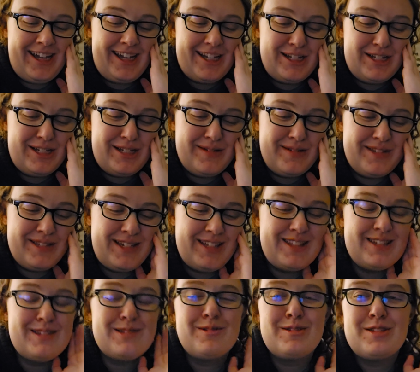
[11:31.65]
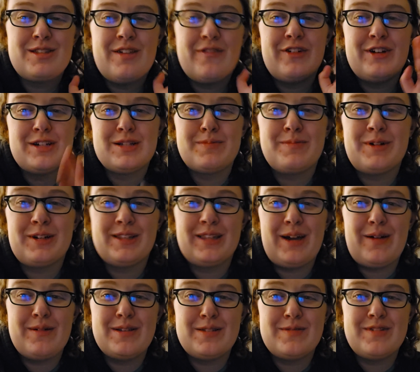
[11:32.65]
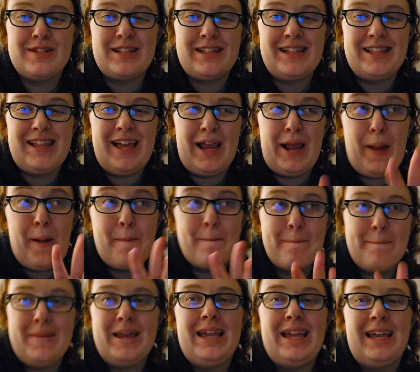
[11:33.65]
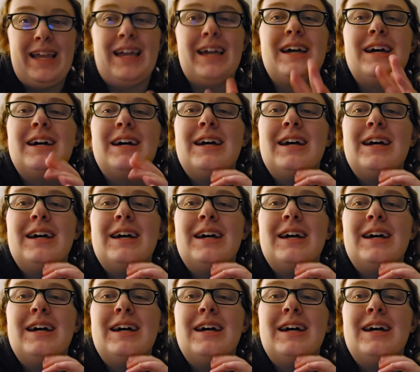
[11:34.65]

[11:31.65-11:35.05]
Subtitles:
And she was like, this was the first book that was really like me.